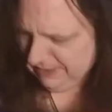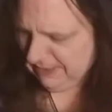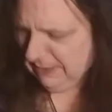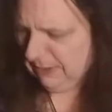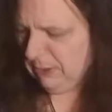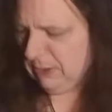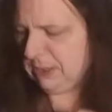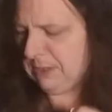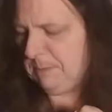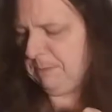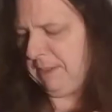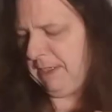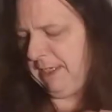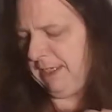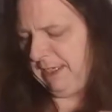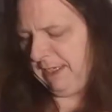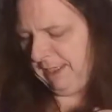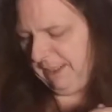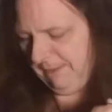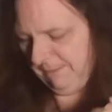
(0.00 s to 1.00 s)
tells
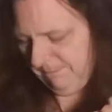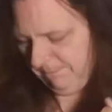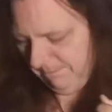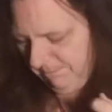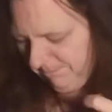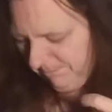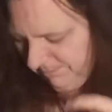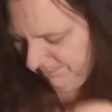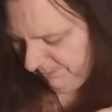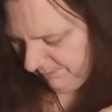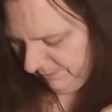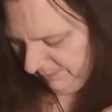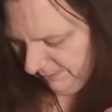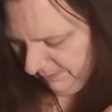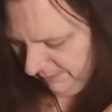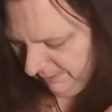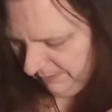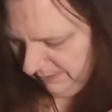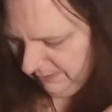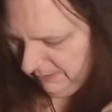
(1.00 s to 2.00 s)
me
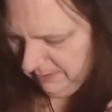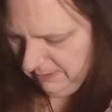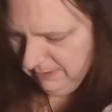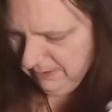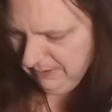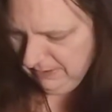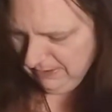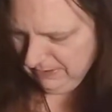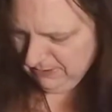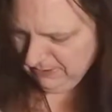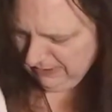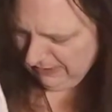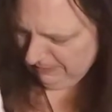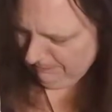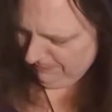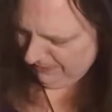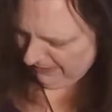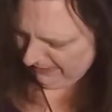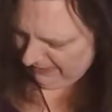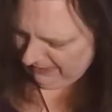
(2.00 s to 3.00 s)
it's going
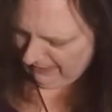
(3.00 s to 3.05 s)
to be a